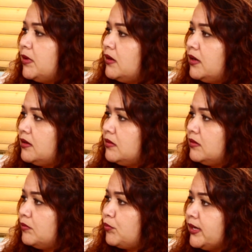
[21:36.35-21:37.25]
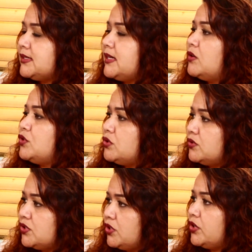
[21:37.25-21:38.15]
It, it breaks down to
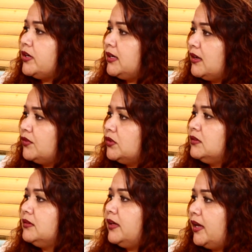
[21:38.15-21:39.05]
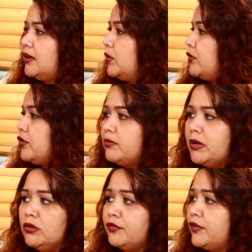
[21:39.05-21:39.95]
security level and whether you're
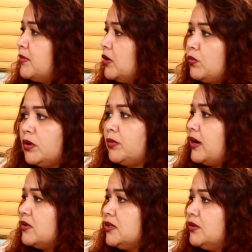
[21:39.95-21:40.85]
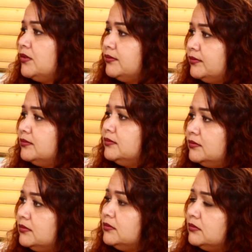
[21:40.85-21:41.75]
male or female and where we're housing
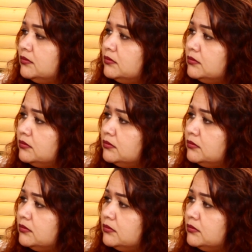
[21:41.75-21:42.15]
you.